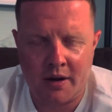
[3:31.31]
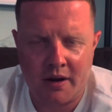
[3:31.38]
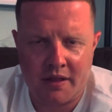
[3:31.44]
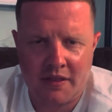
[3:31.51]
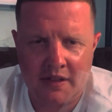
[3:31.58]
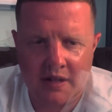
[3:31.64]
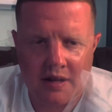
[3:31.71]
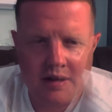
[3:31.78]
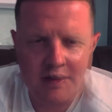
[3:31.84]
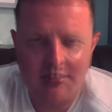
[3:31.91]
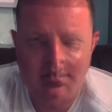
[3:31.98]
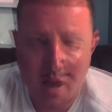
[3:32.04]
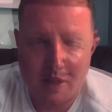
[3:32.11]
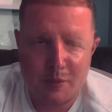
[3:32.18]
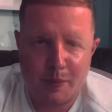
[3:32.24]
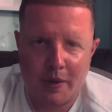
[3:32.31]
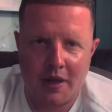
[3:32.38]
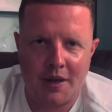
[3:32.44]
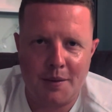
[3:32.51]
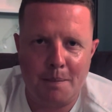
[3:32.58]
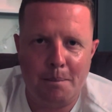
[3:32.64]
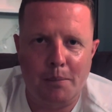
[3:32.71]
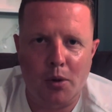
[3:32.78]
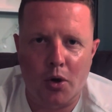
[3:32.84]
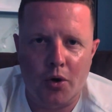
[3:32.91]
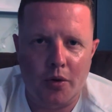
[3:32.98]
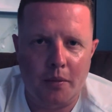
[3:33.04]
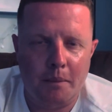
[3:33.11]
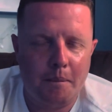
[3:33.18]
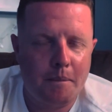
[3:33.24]
I think it has been
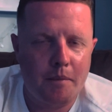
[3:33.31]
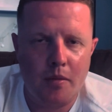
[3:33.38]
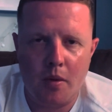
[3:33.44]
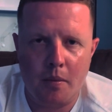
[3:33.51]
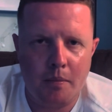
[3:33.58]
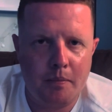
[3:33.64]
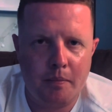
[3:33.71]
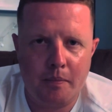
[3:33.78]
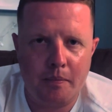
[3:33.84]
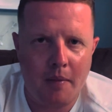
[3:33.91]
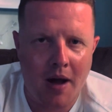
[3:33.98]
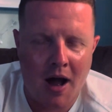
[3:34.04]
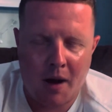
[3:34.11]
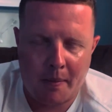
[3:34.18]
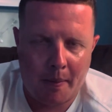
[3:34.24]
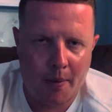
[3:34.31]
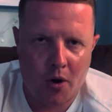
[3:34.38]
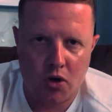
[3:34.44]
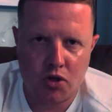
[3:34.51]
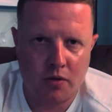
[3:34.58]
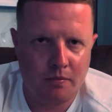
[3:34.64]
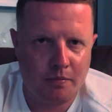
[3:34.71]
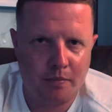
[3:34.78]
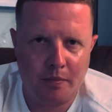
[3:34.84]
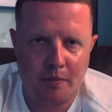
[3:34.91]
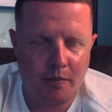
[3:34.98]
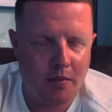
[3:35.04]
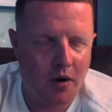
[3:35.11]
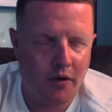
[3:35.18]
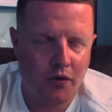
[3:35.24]
blown out of proportion,
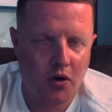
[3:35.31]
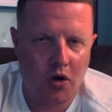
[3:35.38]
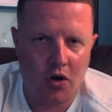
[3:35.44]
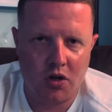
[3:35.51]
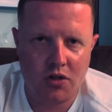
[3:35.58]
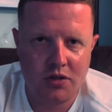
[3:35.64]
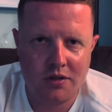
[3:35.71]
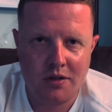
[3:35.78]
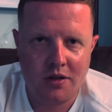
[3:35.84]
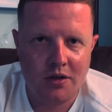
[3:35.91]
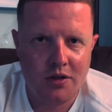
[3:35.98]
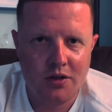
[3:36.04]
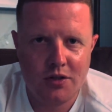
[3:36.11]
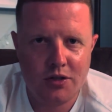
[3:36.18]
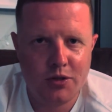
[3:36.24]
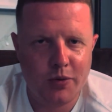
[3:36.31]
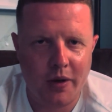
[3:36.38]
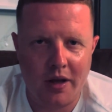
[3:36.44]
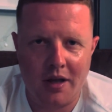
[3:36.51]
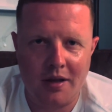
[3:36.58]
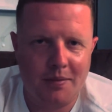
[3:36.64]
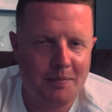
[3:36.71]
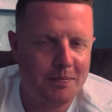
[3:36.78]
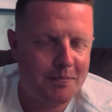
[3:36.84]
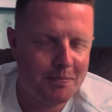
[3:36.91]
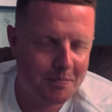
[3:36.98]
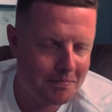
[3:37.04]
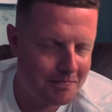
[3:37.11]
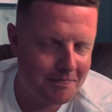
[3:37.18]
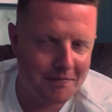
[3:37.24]
of course. Twitter,
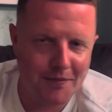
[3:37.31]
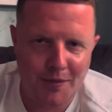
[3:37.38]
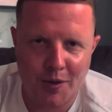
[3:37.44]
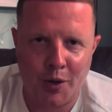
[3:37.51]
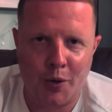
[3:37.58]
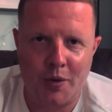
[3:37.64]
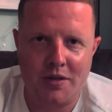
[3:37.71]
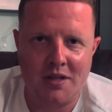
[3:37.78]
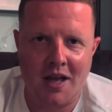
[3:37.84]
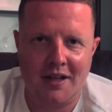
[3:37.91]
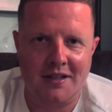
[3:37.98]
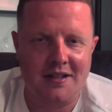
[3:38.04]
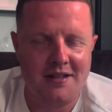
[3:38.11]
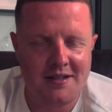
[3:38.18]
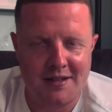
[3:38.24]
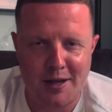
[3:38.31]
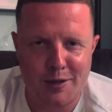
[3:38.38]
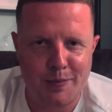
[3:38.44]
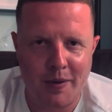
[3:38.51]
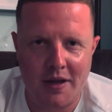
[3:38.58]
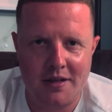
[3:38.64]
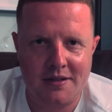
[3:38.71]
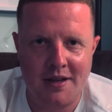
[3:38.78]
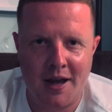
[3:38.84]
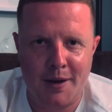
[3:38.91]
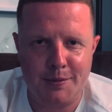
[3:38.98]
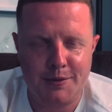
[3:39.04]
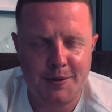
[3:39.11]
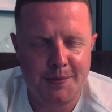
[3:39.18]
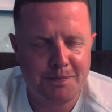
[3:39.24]
it's like a cesspit at times.